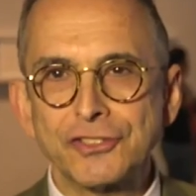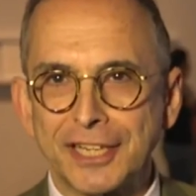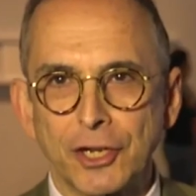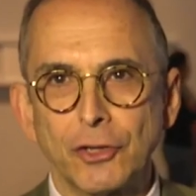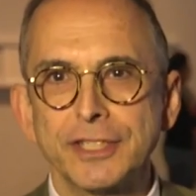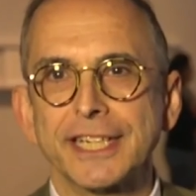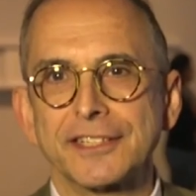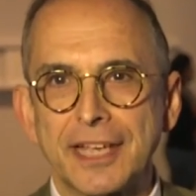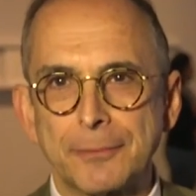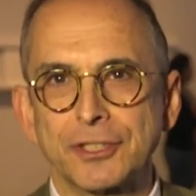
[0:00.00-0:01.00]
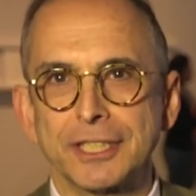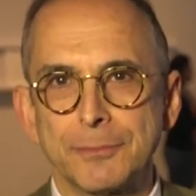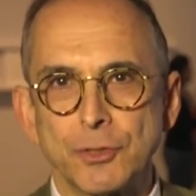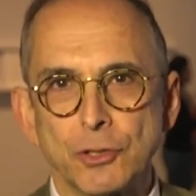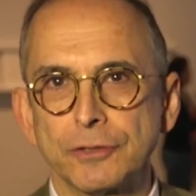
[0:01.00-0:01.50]
not only exceptionally
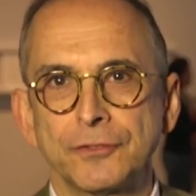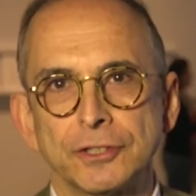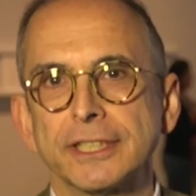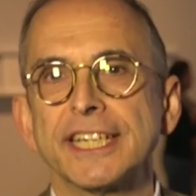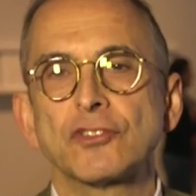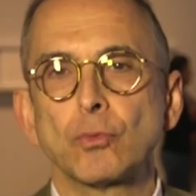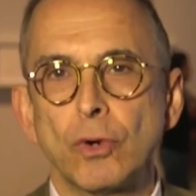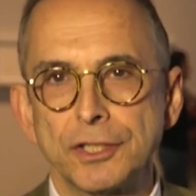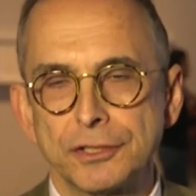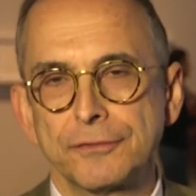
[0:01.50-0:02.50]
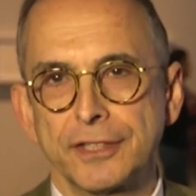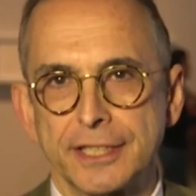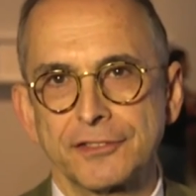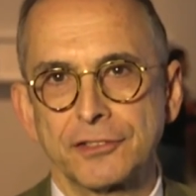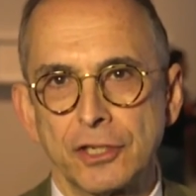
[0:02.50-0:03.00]
beautiful, it's wonderfully
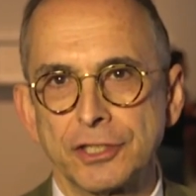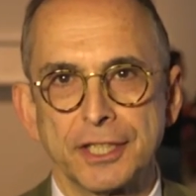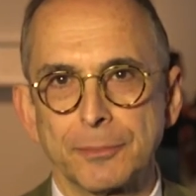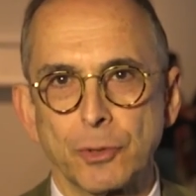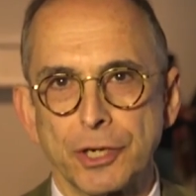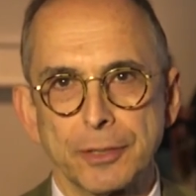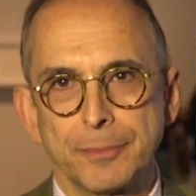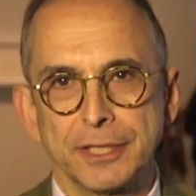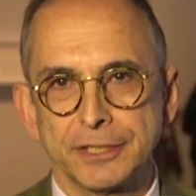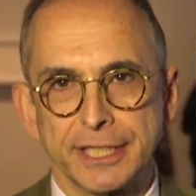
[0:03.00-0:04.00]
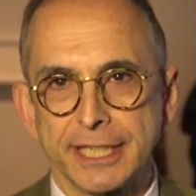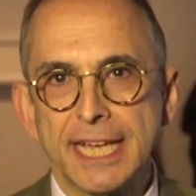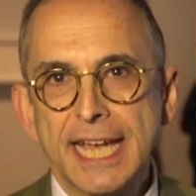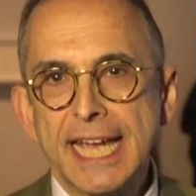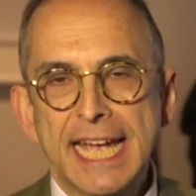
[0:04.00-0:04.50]
installed in the Breuer building,
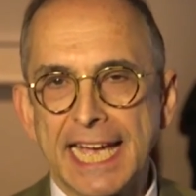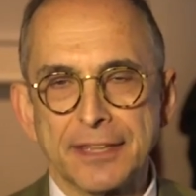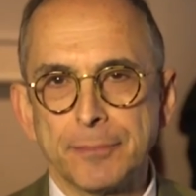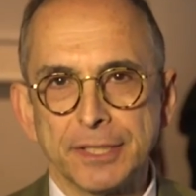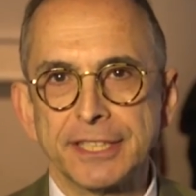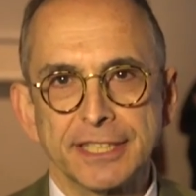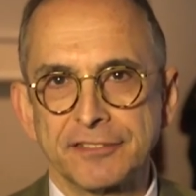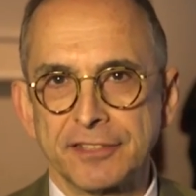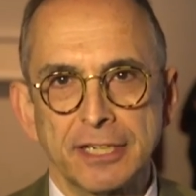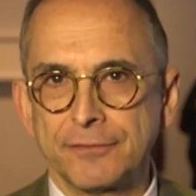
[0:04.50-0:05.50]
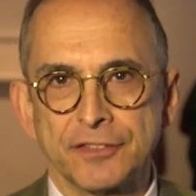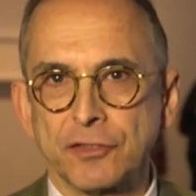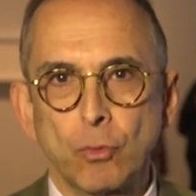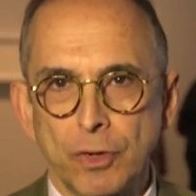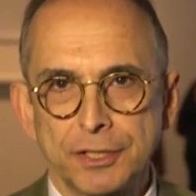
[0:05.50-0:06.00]
and the building itself is a
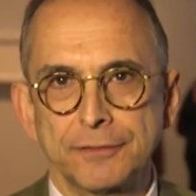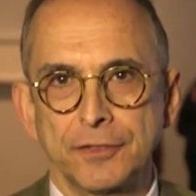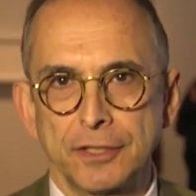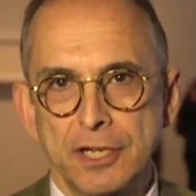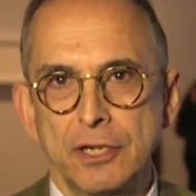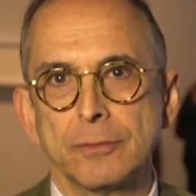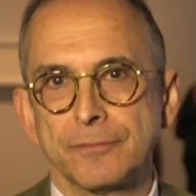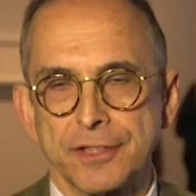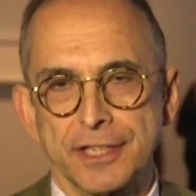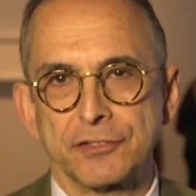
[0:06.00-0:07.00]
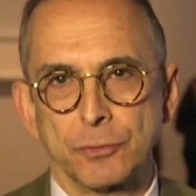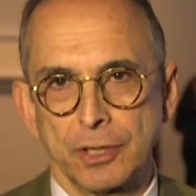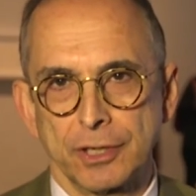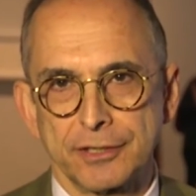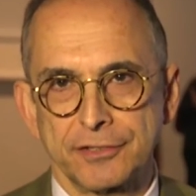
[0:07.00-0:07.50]
wonderful home for these
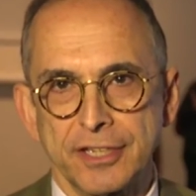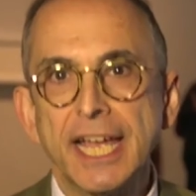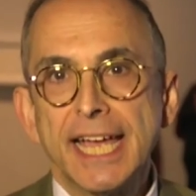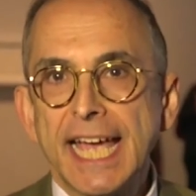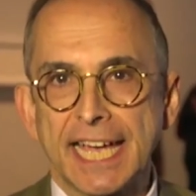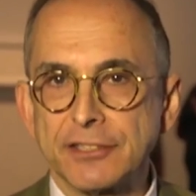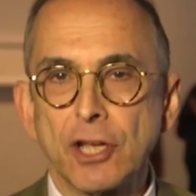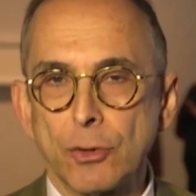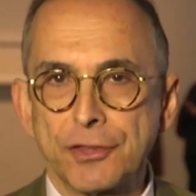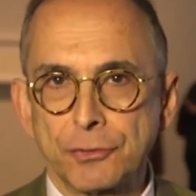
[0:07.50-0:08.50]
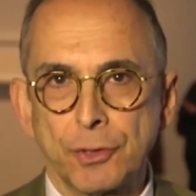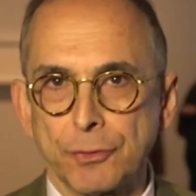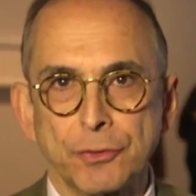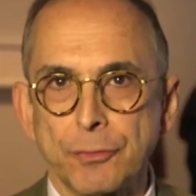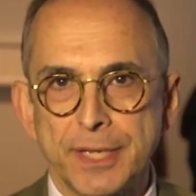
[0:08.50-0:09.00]
works. And going through it
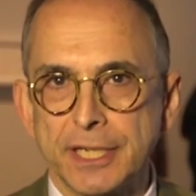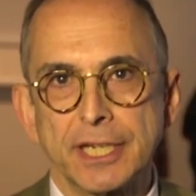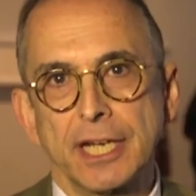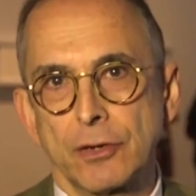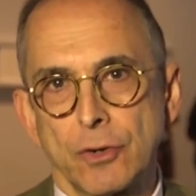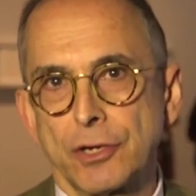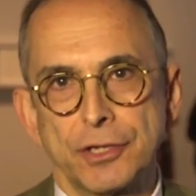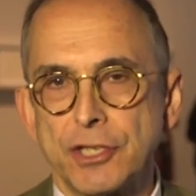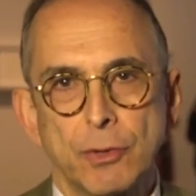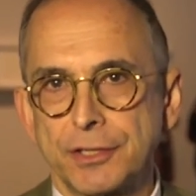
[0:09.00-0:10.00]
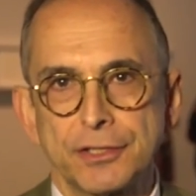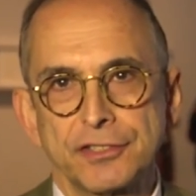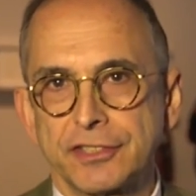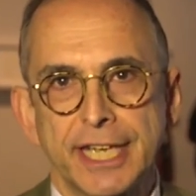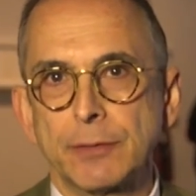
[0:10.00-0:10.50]
with Roobina Karode, you
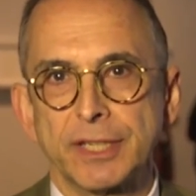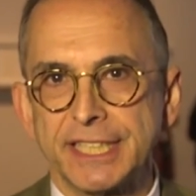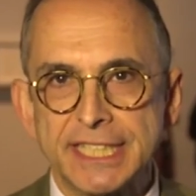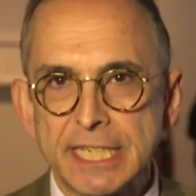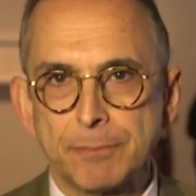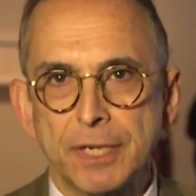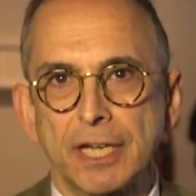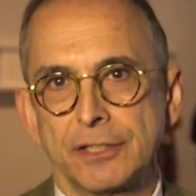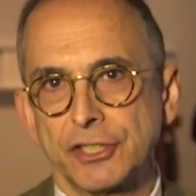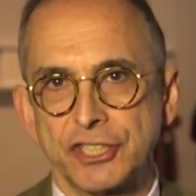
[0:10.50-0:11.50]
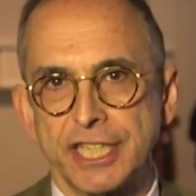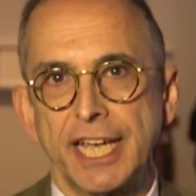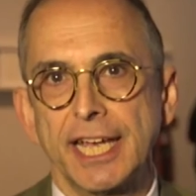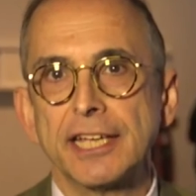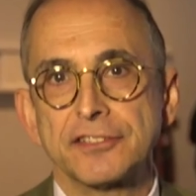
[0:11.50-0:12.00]
understand what a deep knowledge she
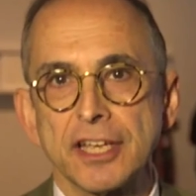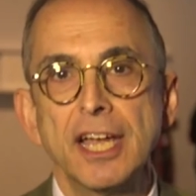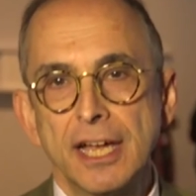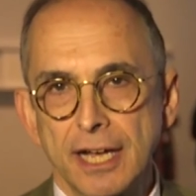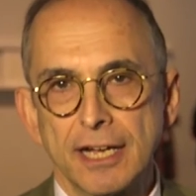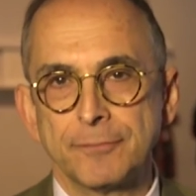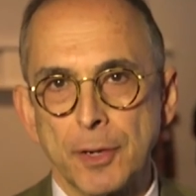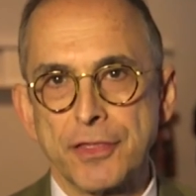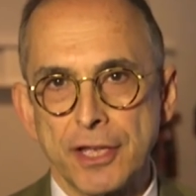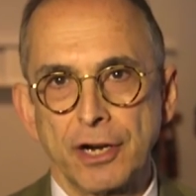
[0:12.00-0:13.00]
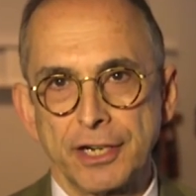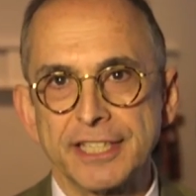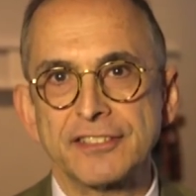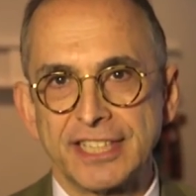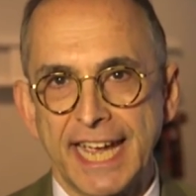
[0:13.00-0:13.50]
has of both the
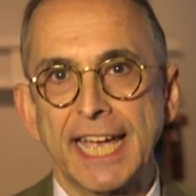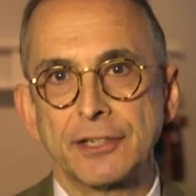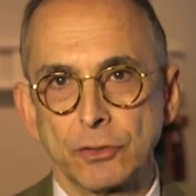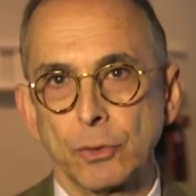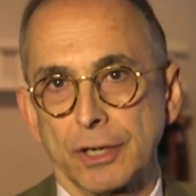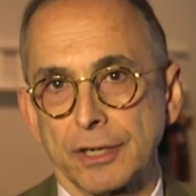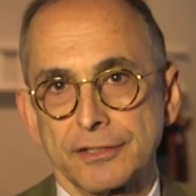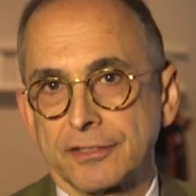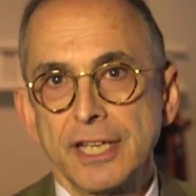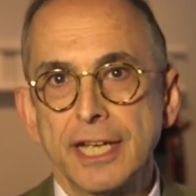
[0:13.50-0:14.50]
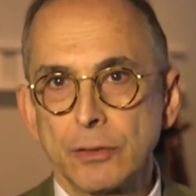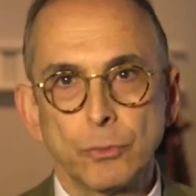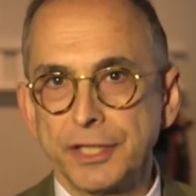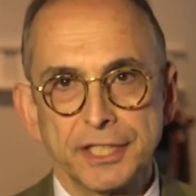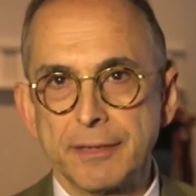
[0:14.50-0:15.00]
artist and her works.
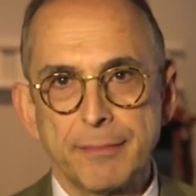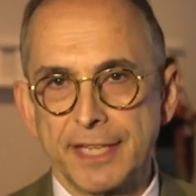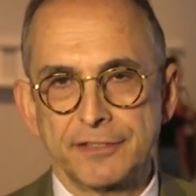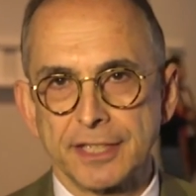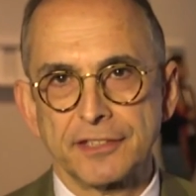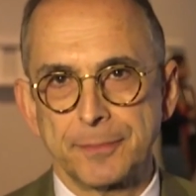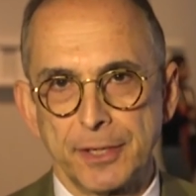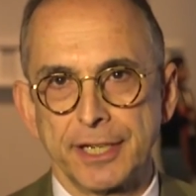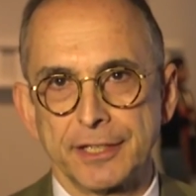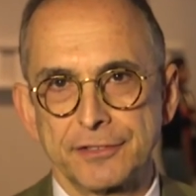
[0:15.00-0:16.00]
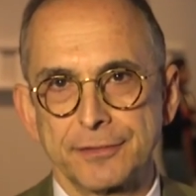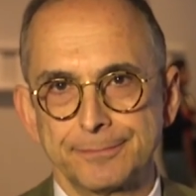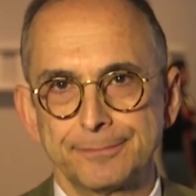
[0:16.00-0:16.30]
Really an amazing experience.